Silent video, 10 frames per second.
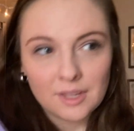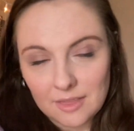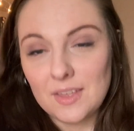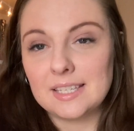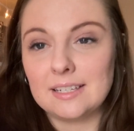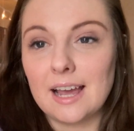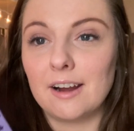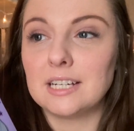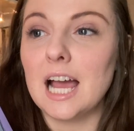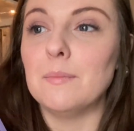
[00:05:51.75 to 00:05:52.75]
this
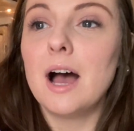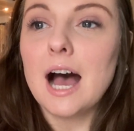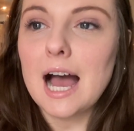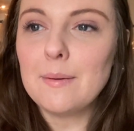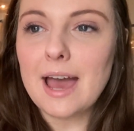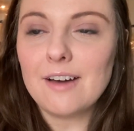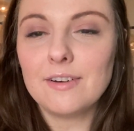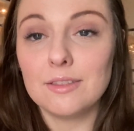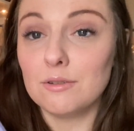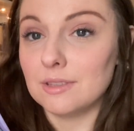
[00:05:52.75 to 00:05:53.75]
entire time. I'm
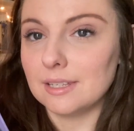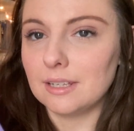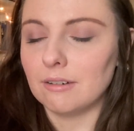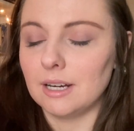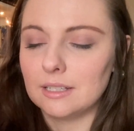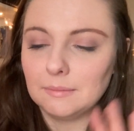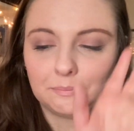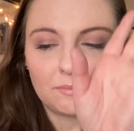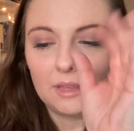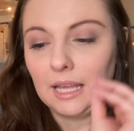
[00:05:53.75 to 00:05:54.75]
halfway through the series.
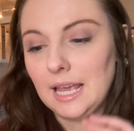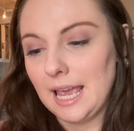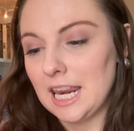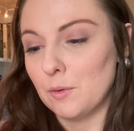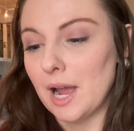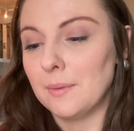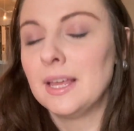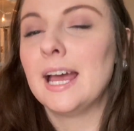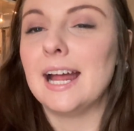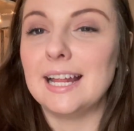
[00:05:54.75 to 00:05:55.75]
Anyway,
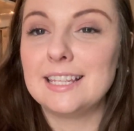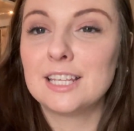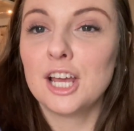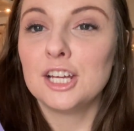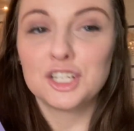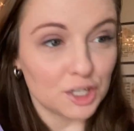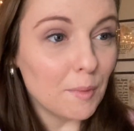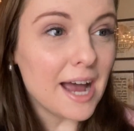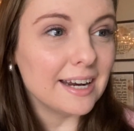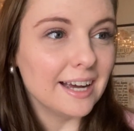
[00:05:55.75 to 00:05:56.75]
it's
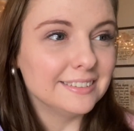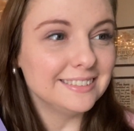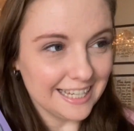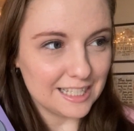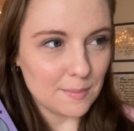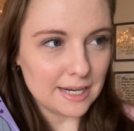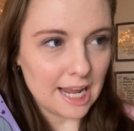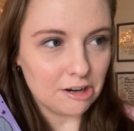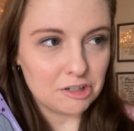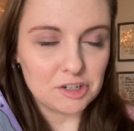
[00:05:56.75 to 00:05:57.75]
Shimana is the main
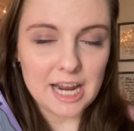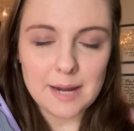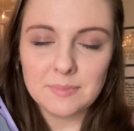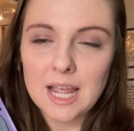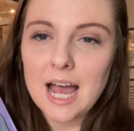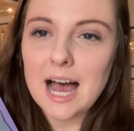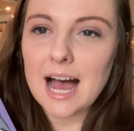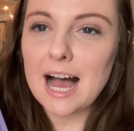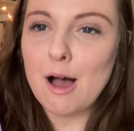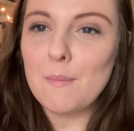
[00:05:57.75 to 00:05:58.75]
character's name.
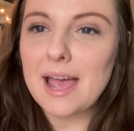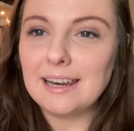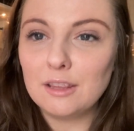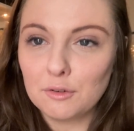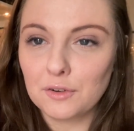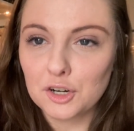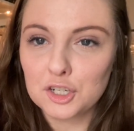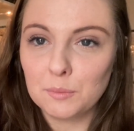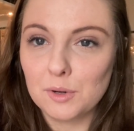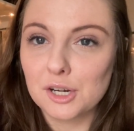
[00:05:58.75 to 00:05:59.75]
Um, and in the
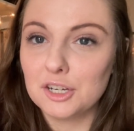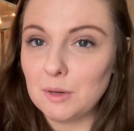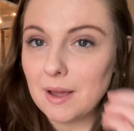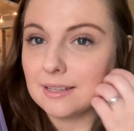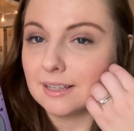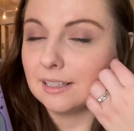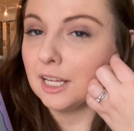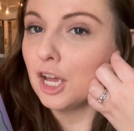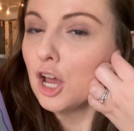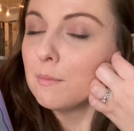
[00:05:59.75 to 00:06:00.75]
first book, she
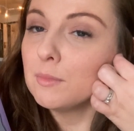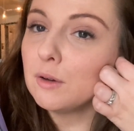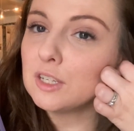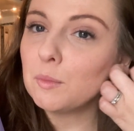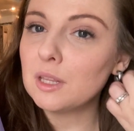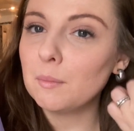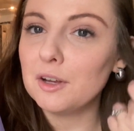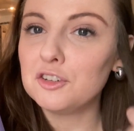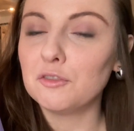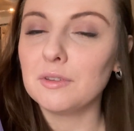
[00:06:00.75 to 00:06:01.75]
basically moves in with a
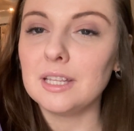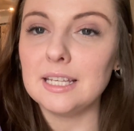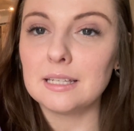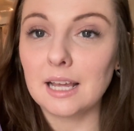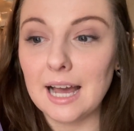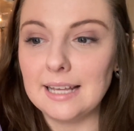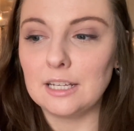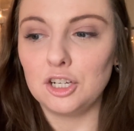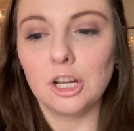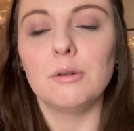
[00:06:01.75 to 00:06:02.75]
bunch of these guys that
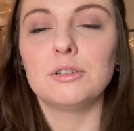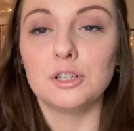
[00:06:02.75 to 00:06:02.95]
she goes to